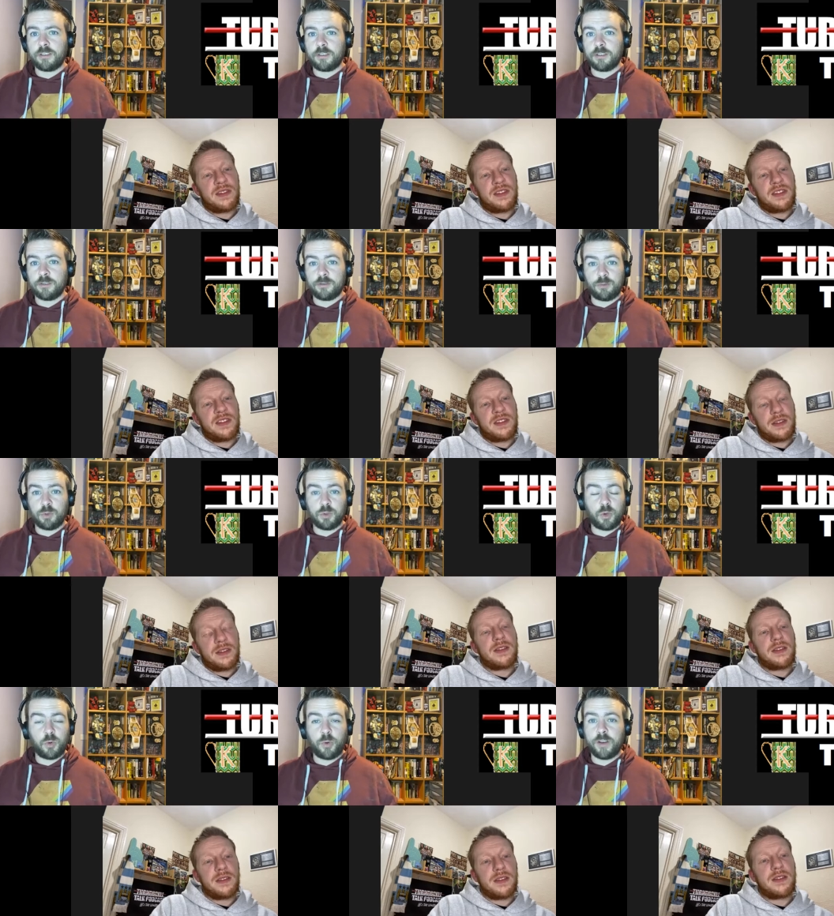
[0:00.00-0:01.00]
Speaker 1: there's
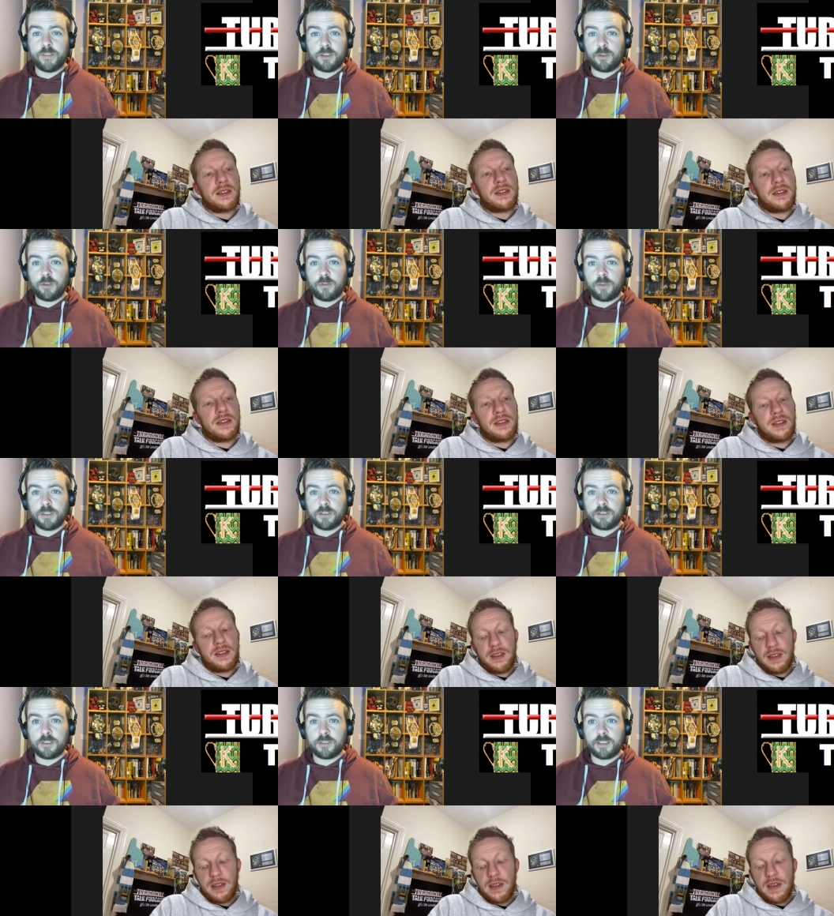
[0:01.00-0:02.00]
nowhere in the northwest that
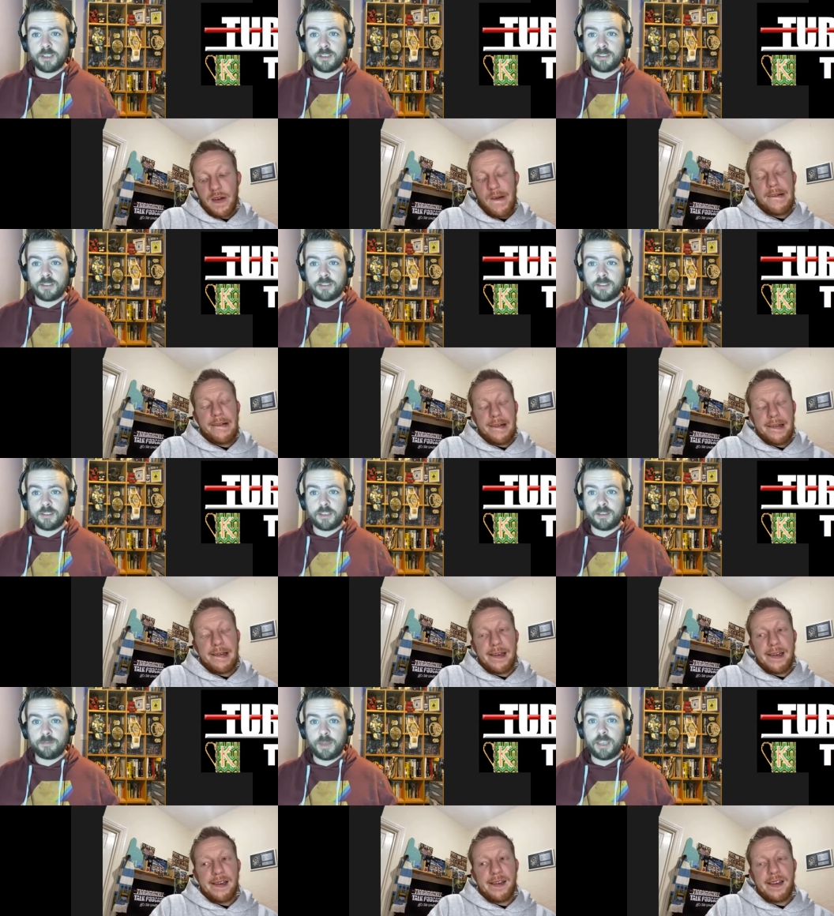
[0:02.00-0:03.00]
does this.
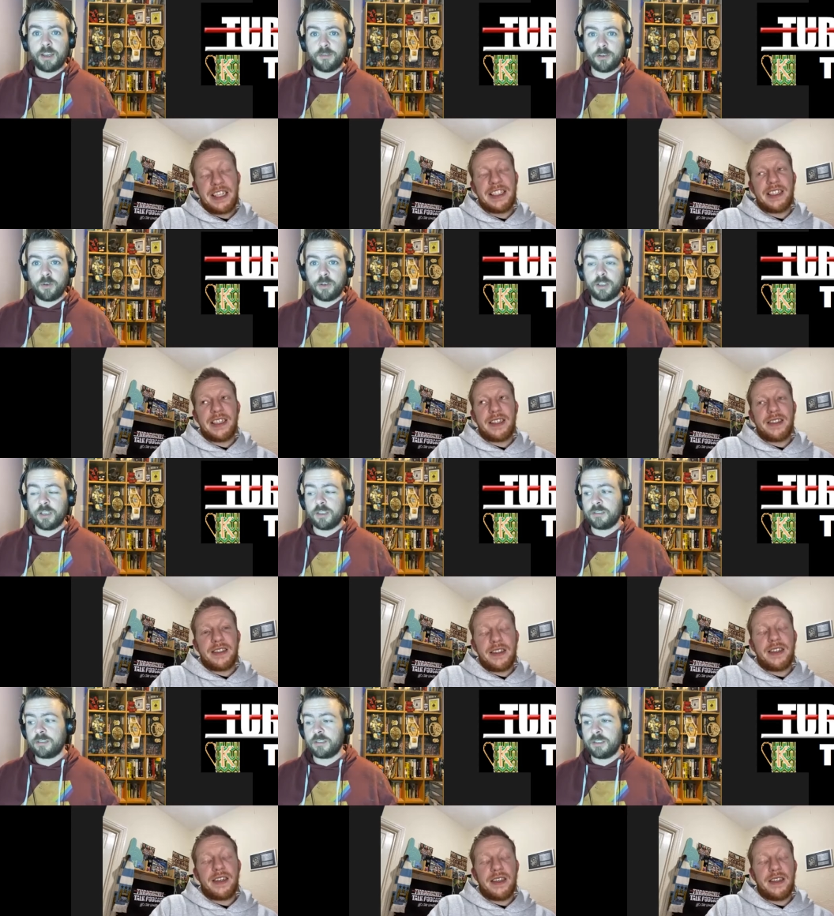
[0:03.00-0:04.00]
Yeah. I might and have got
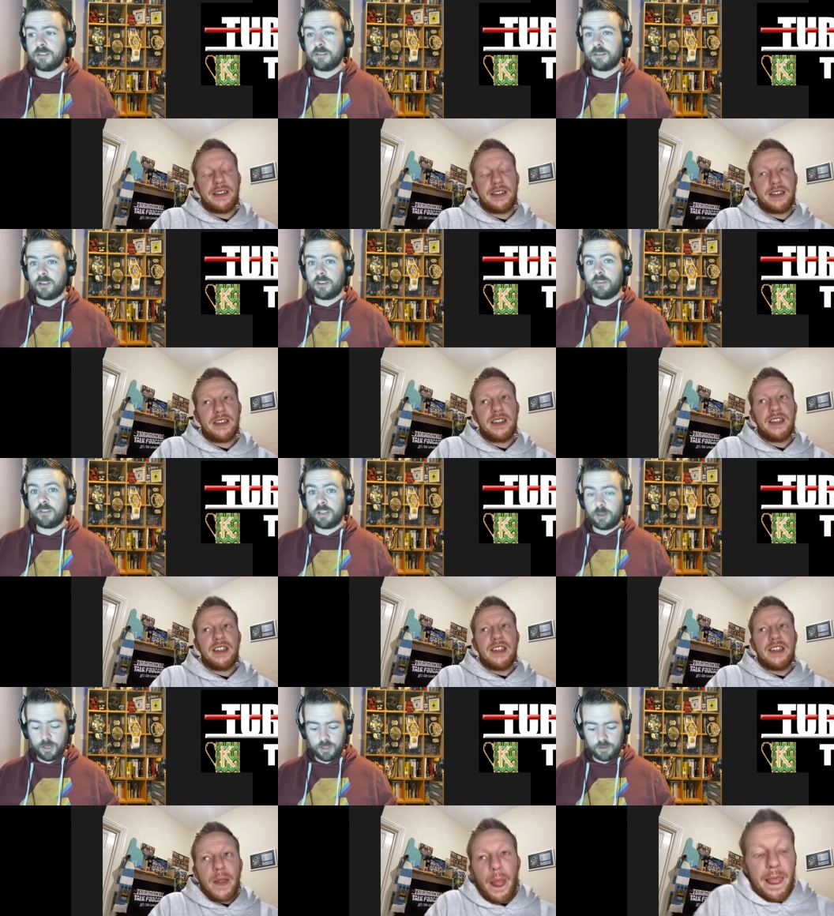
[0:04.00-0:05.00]
this yeah. and done it
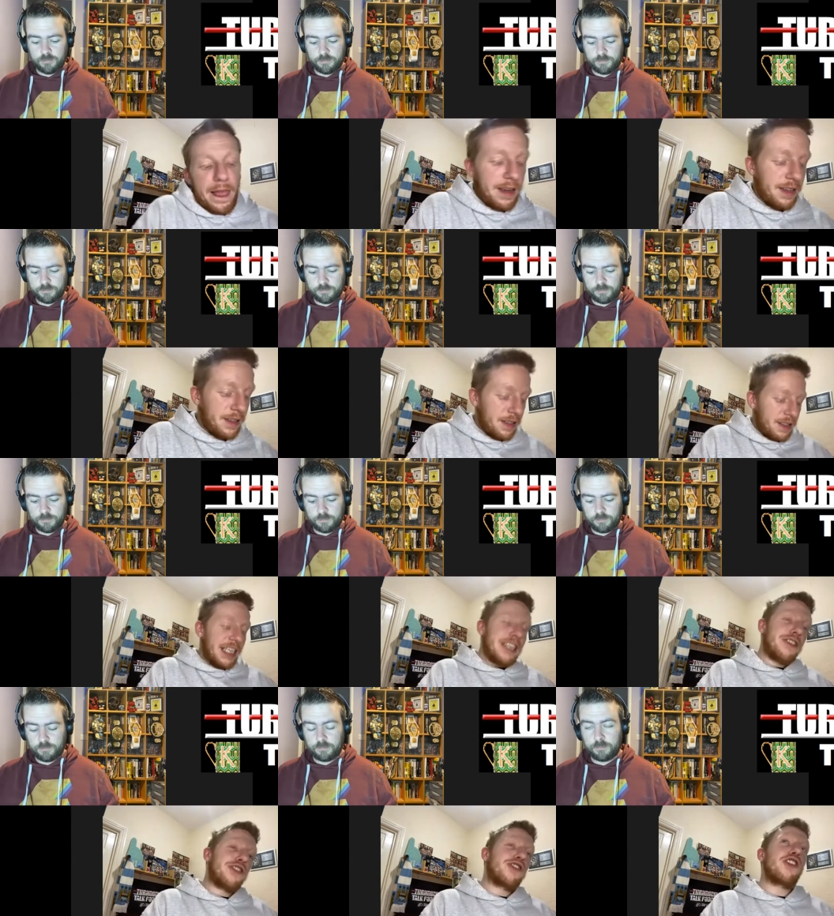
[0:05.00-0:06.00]
really well.
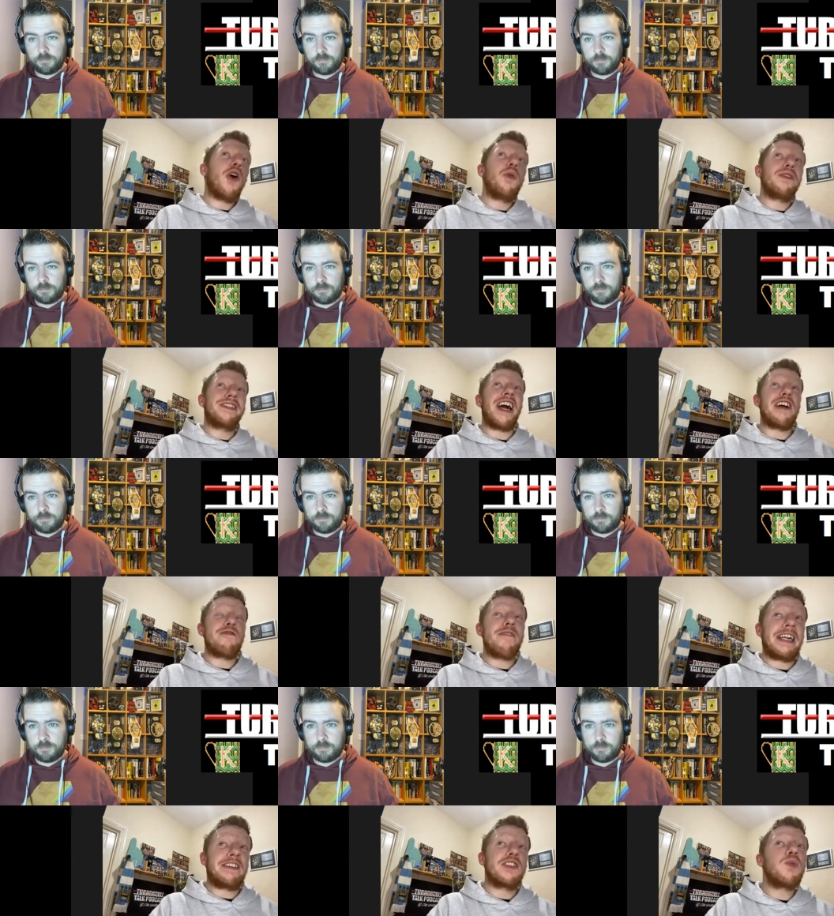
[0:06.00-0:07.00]
Speaker 2: He's so
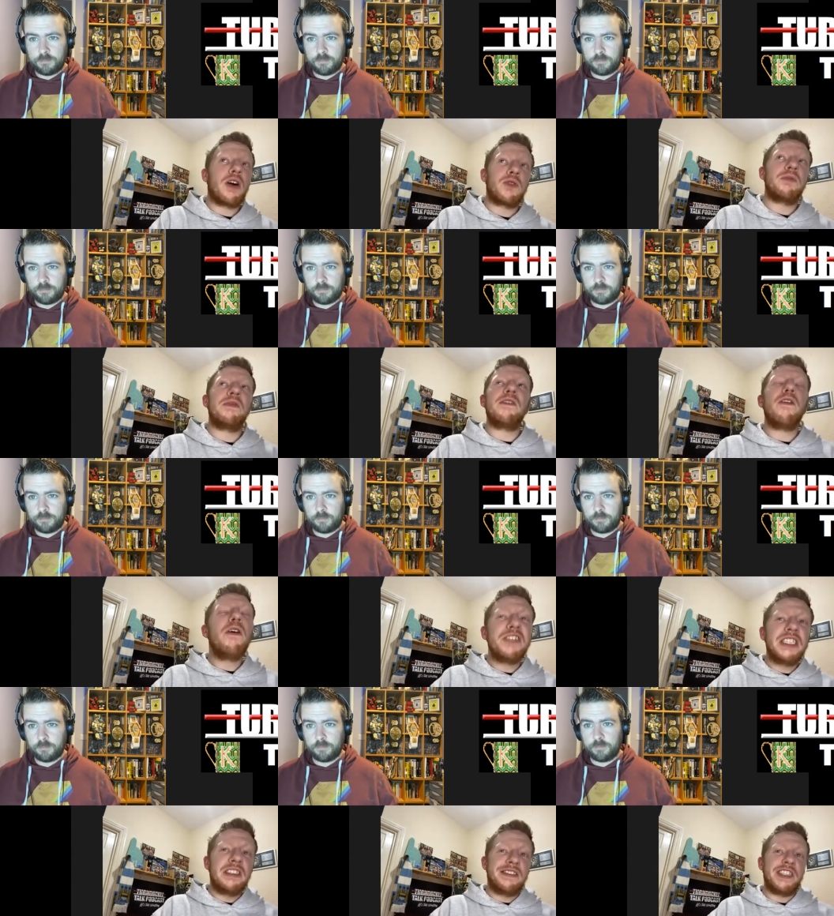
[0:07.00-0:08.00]
direct as well because we love
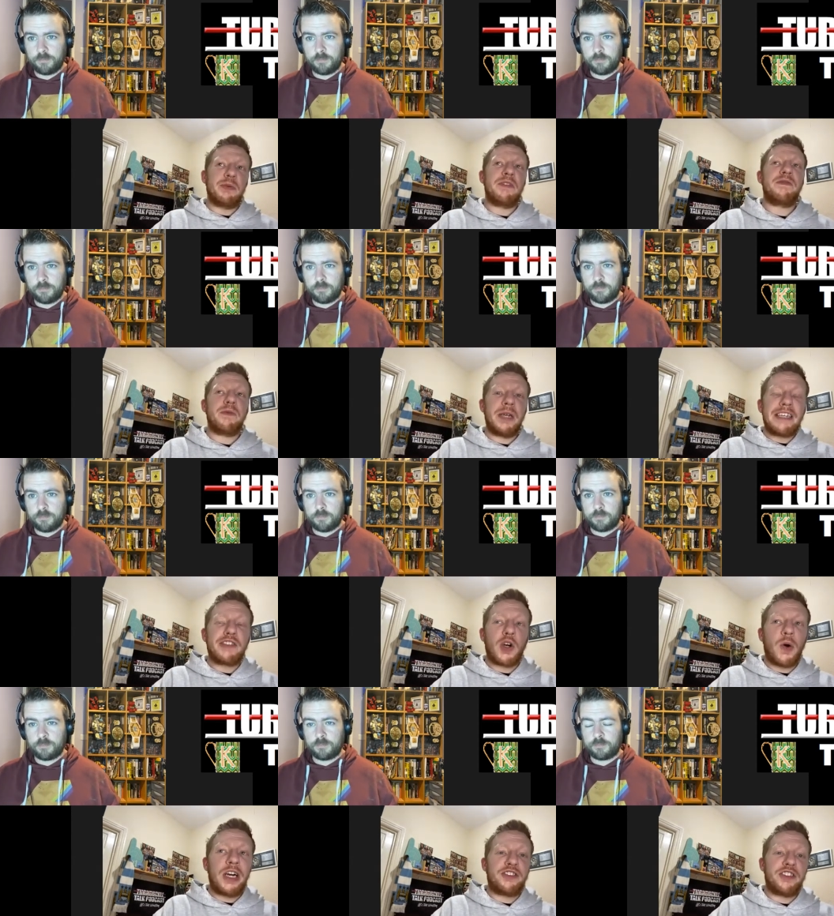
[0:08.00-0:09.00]
interviews. We, we ask a
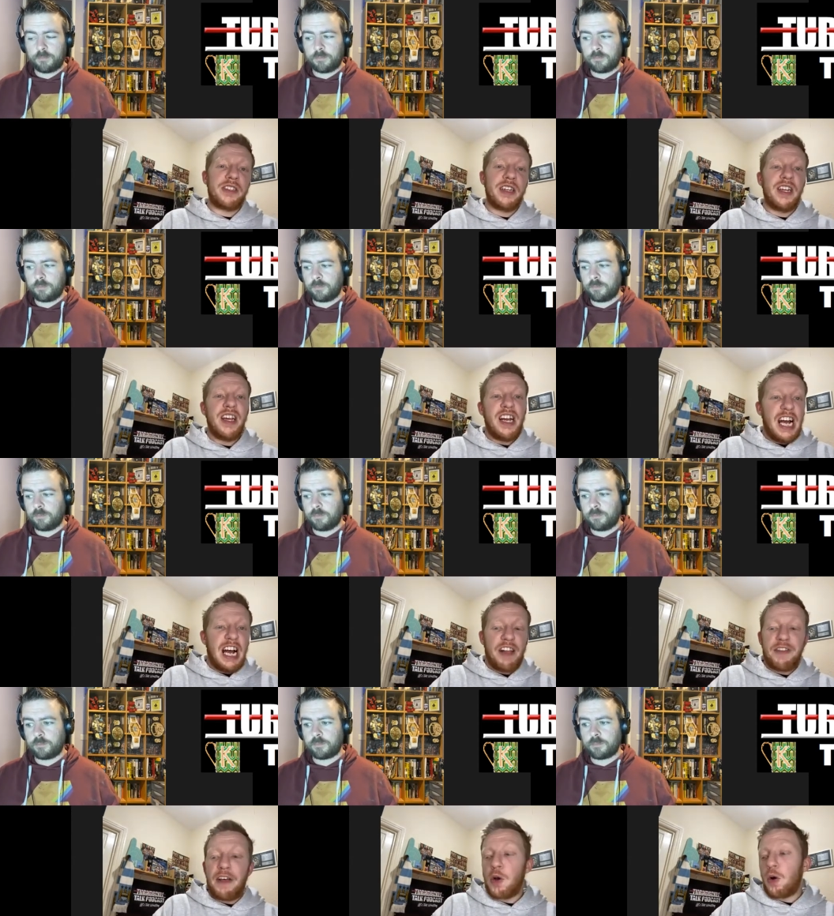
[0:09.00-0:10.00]
question
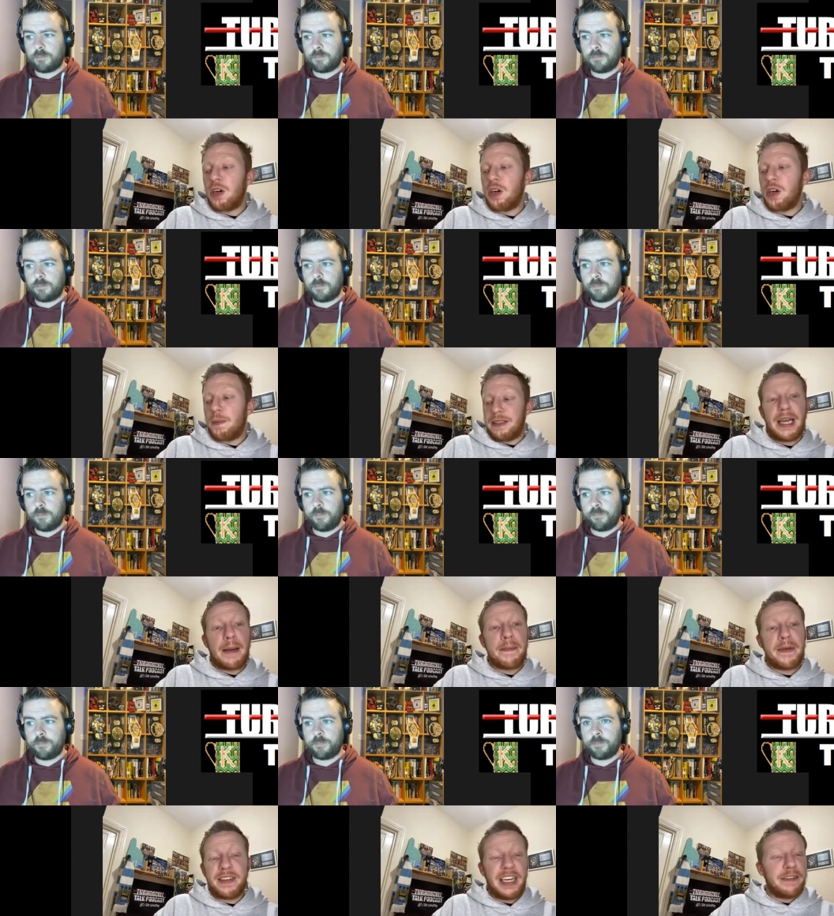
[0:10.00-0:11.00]
and then they have gone about 10,
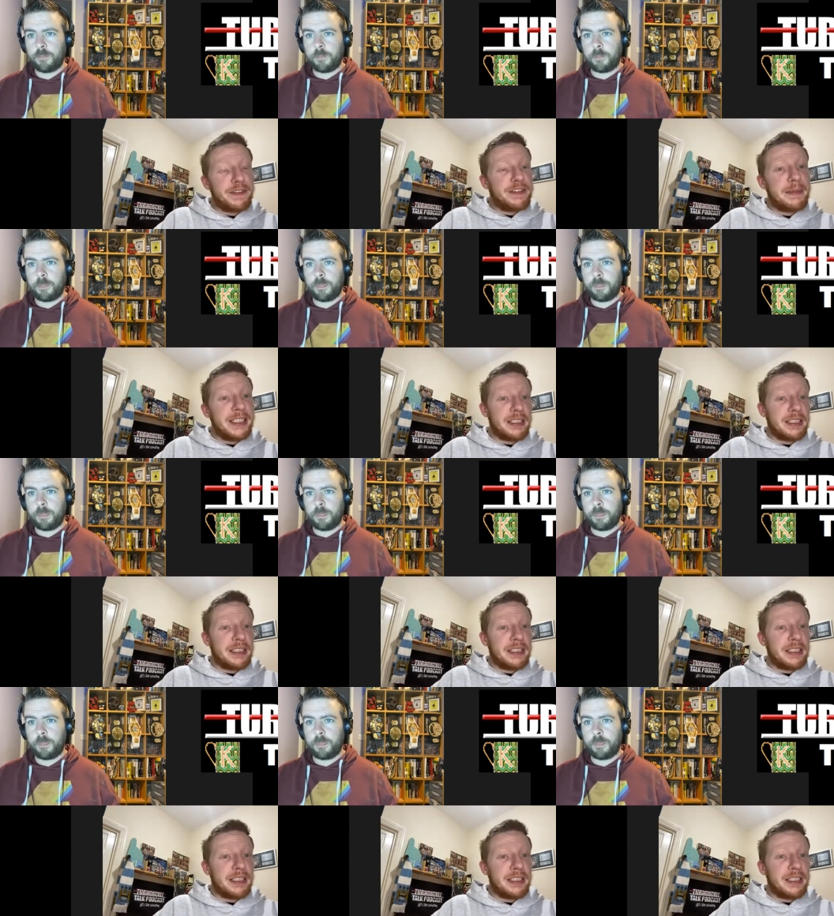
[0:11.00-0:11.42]
10, 15 minutes